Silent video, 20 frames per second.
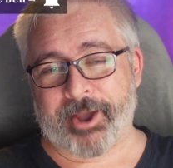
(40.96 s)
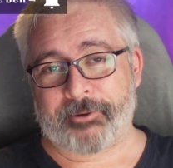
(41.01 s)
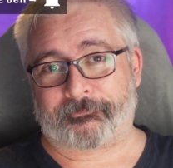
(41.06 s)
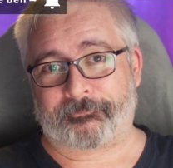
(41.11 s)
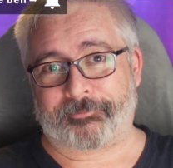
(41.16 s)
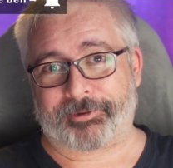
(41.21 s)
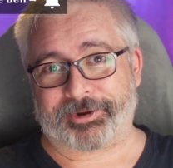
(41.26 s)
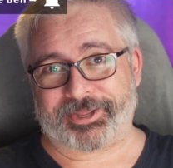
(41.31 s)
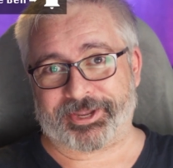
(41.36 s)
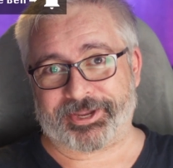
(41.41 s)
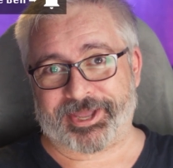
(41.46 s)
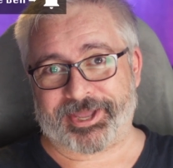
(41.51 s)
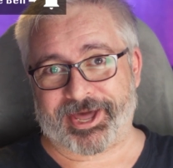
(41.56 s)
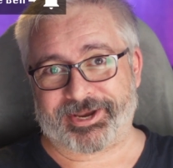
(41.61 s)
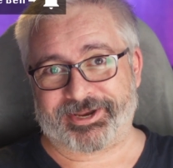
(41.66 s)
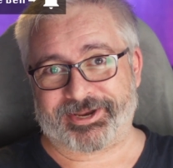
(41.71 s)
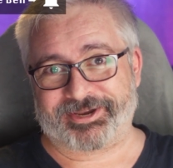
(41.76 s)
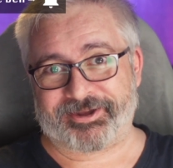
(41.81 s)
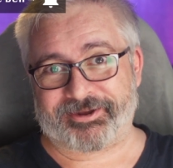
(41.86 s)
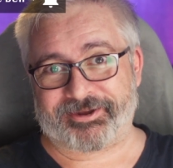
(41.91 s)
What are you going
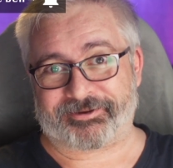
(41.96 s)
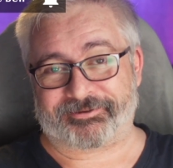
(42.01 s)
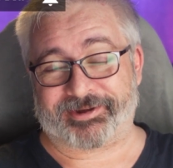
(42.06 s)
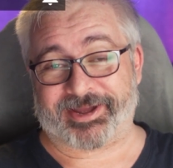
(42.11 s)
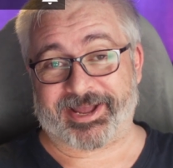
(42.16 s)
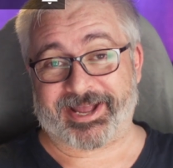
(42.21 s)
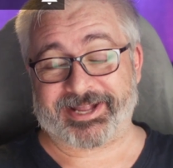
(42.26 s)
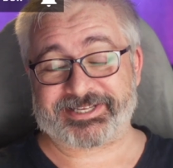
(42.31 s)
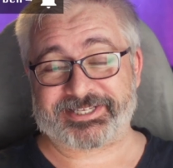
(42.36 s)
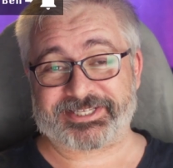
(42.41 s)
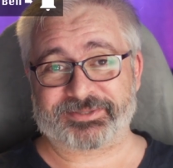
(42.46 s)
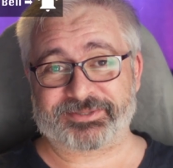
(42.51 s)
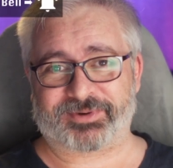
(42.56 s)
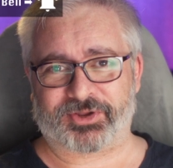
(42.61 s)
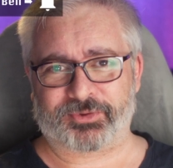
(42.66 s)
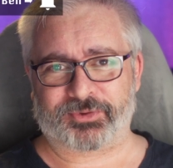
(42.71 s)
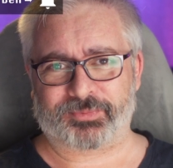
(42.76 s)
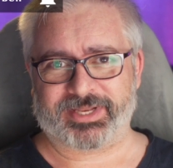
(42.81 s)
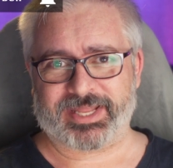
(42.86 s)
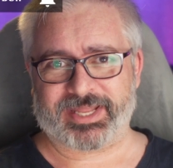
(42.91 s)
to do? It's the
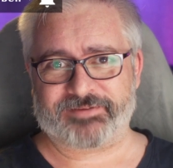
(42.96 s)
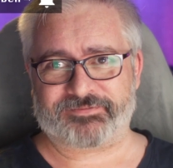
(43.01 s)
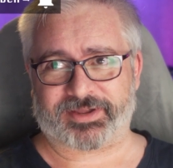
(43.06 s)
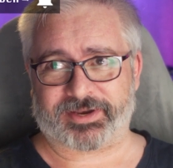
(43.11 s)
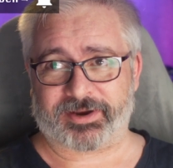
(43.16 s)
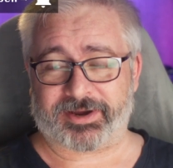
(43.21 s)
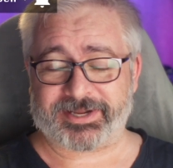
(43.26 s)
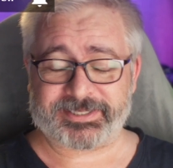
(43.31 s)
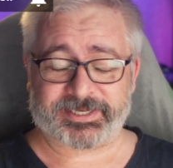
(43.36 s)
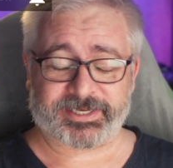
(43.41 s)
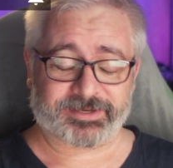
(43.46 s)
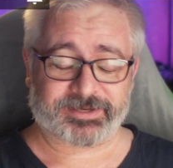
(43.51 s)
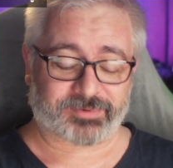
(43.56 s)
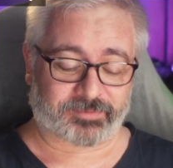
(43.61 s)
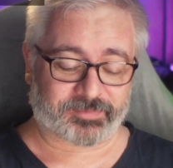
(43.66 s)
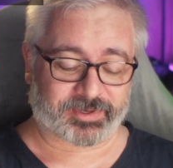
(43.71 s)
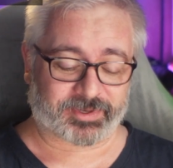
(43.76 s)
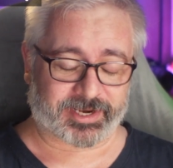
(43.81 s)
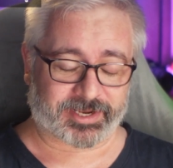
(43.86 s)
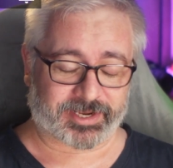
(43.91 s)
world we live in. I'll tell you
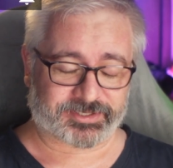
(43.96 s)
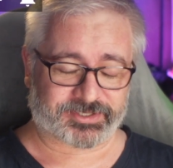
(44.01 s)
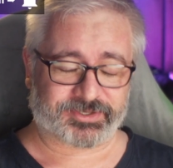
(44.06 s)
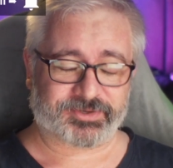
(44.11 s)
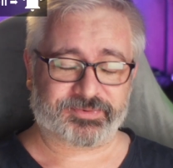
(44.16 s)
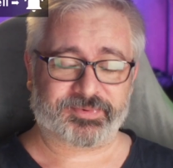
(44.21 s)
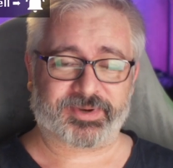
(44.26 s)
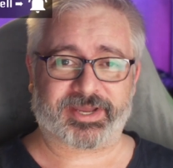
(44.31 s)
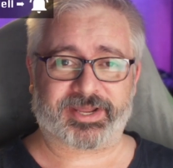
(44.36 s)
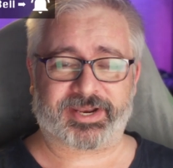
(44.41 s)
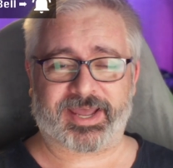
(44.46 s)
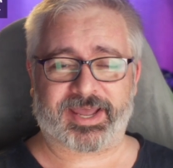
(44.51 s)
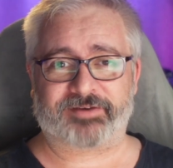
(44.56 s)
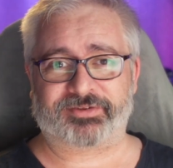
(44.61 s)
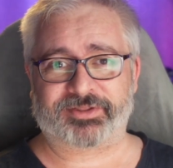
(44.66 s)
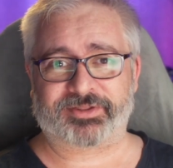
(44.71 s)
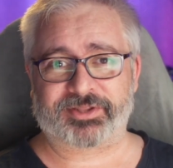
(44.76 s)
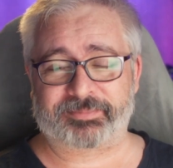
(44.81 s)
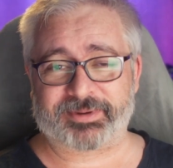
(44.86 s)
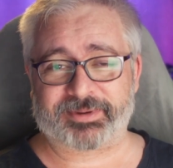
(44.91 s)
what we're going to do. We're going to have a
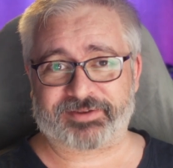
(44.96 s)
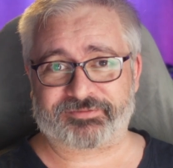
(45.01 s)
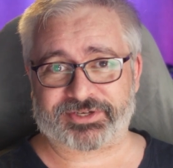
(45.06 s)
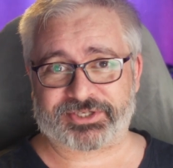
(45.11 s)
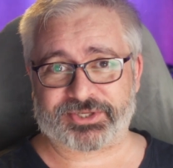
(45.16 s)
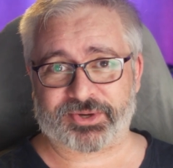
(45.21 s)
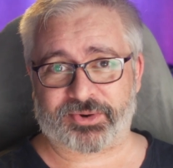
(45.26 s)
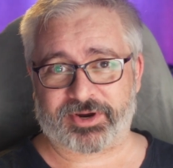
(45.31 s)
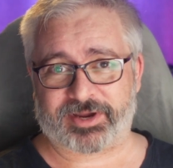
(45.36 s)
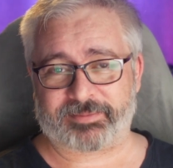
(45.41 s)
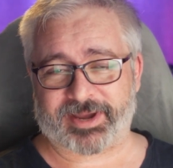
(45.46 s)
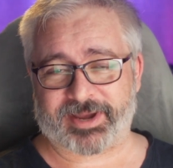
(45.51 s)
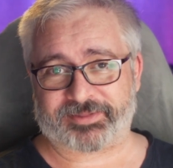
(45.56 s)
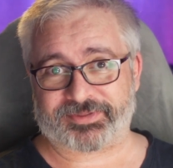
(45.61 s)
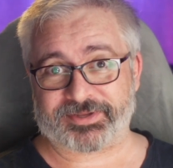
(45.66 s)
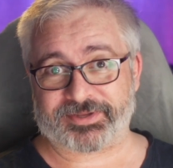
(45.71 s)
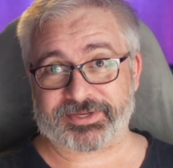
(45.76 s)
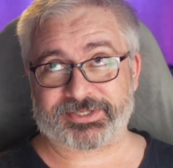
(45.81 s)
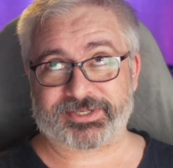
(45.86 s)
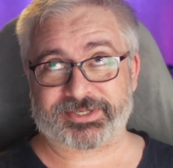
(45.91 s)
little bit of a talk about
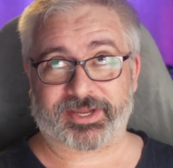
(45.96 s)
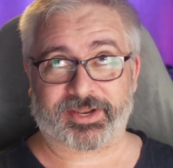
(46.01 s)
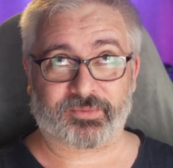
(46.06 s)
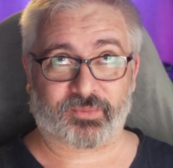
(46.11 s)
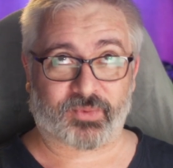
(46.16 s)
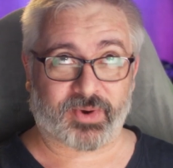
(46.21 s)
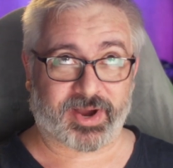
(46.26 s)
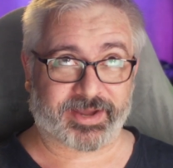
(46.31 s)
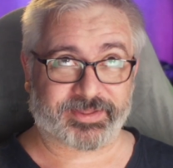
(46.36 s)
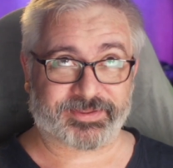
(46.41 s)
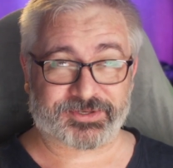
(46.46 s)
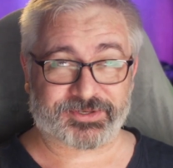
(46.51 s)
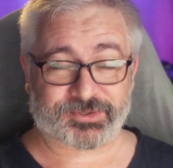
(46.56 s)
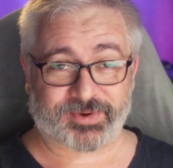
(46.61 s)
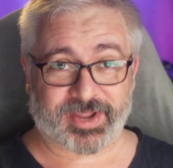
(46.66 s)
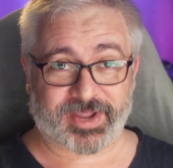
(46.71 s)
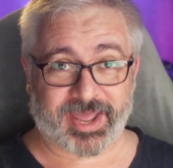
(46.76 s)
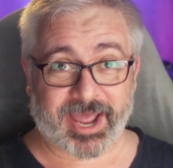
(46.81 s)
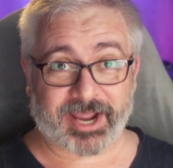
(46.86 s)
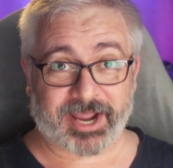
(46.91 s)
this and why this
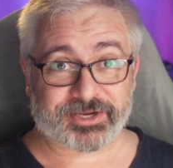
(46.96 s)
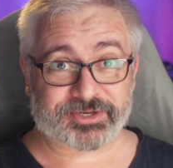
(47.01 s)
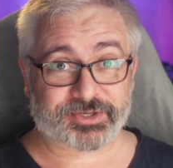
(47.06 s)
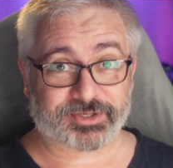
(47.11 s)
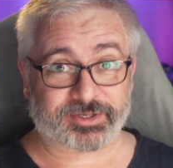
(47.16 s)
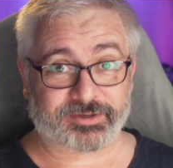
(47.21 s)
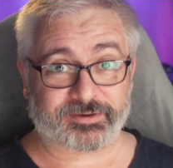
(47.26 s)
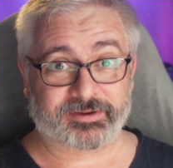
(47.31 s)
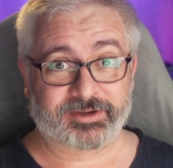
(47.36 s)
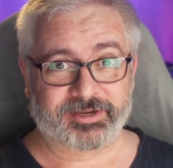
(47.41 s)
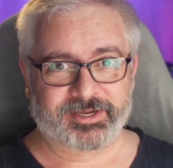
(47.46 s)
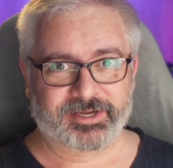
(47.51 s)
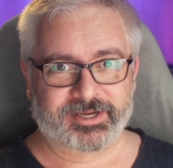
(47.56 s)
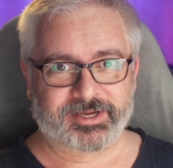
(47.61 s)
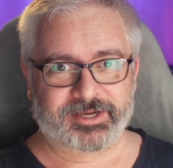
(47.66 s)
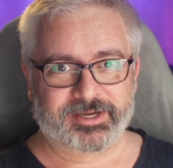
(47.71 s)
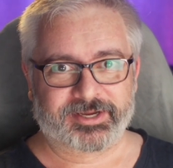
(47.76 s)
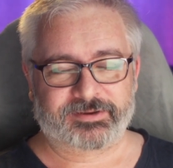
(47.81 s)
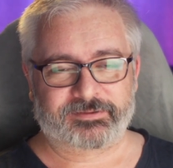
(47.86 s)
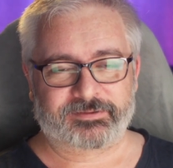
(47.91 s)
reaction
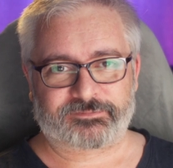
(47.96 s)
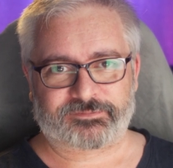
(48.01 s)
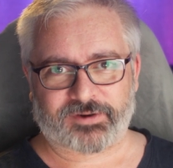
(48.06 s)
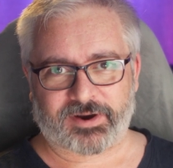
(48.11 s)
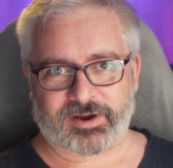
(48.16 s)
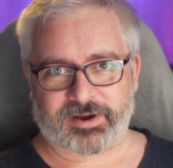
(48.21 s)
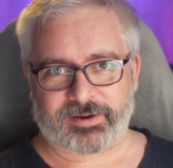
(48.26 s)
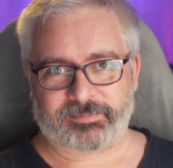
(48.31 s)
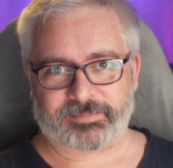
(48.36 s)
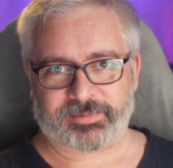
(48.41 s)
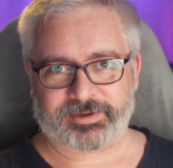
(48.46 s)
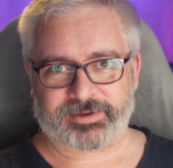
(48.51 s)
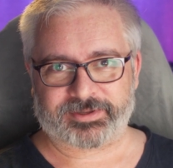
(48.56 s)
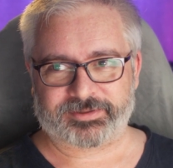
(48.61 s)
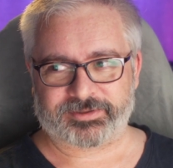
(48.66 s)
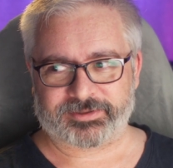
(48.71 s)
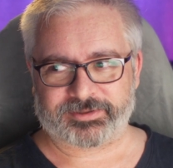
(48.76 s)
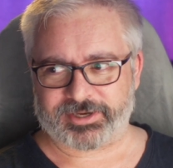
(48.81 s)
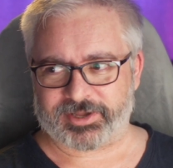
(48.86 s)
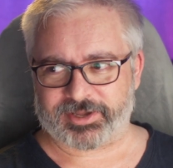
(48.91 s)
from,
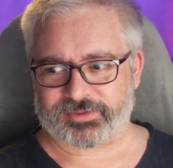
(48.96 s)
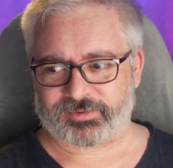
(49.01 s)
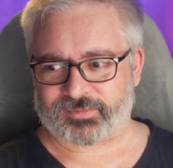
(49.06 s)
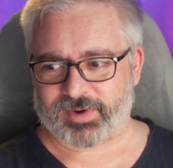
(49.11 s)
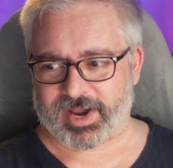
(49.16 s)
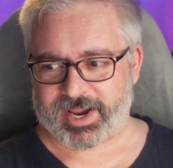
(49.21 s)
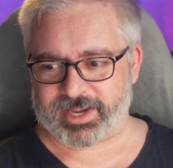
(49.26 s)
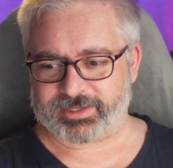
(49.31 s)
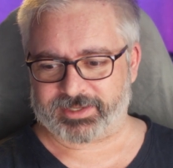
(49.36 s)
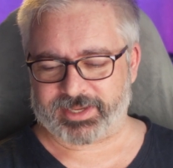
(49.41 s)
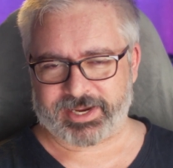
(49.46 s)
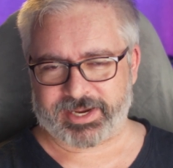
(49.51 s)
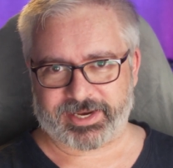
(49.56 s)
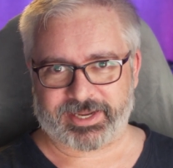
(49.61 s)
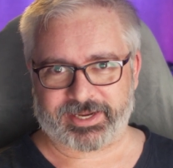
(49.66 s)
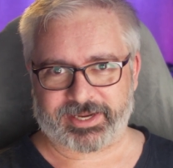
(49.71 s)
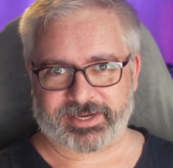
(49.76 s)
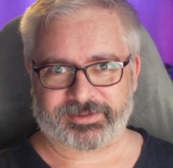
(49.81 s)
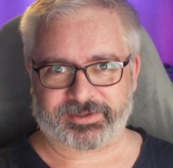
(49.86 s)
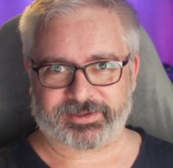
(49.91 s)
you know, the
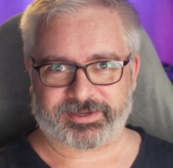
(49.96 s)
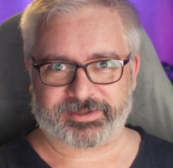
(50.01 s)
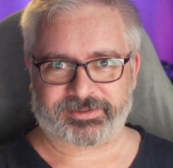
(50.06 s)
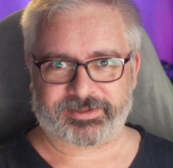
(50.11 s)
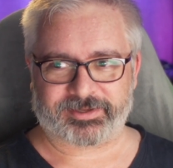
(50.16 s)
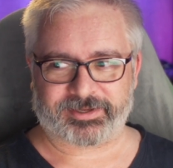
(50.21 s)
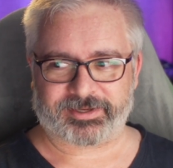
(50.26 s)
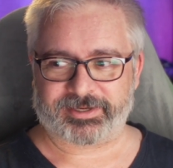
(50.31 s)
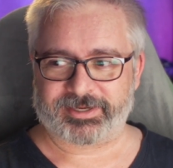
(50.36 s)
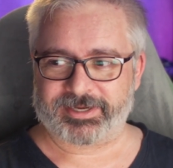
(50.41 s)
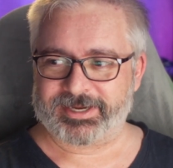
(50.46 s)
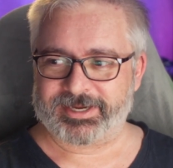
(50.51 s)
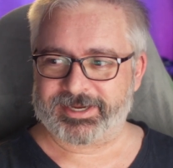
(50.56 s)
right-leaning, the